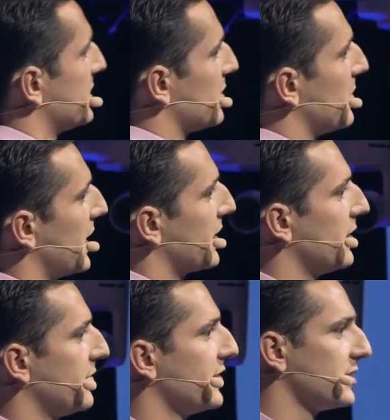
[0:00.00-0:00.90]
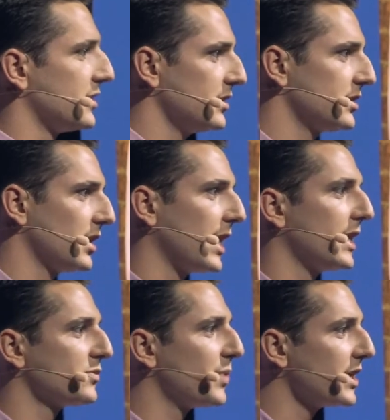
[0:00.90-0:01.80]
is a molecular physicist and
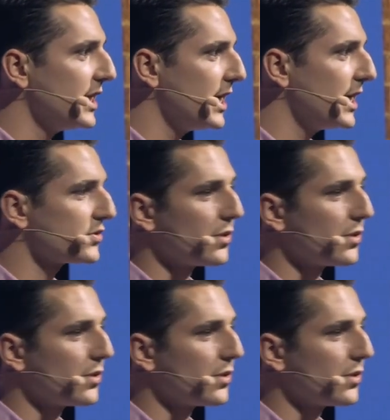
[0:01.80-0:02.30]
has spent years